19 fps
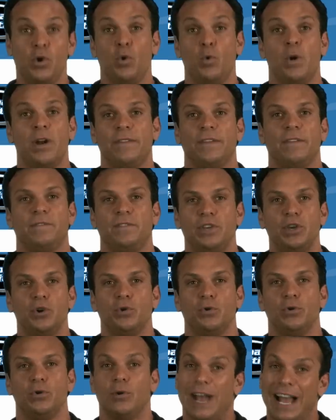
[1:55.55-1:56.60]
you're one of the
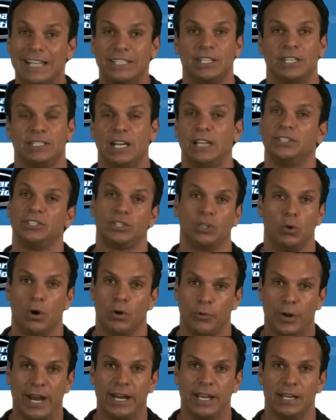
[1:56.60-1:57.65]
few who hasn't done so
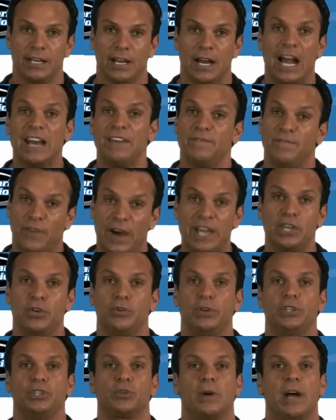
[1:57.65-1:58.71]
already, I invite you
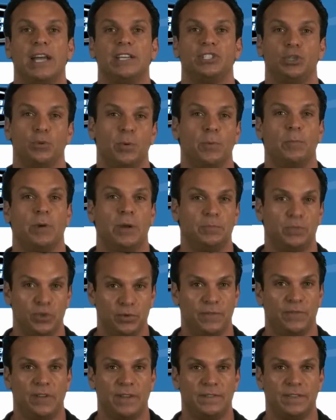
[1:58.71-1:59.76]
to try Super Pump
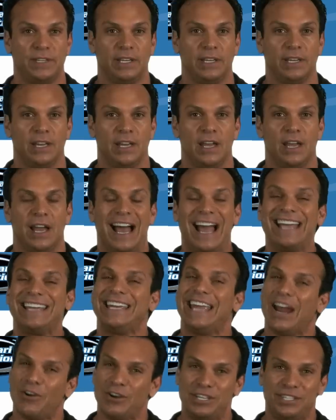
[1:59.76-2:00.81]
250. I
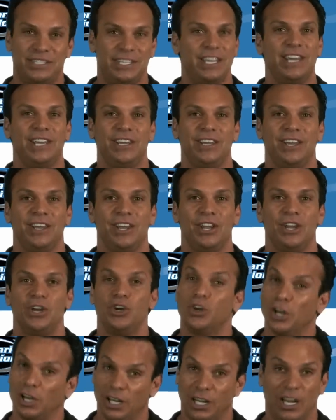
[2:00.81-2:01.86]
guarantee
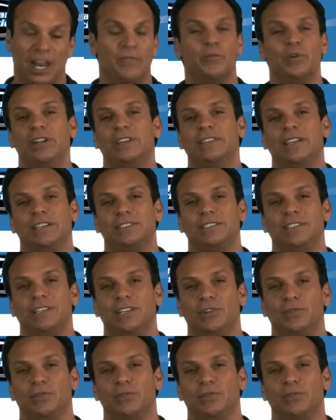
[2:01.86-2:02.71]
you're going to love what it does to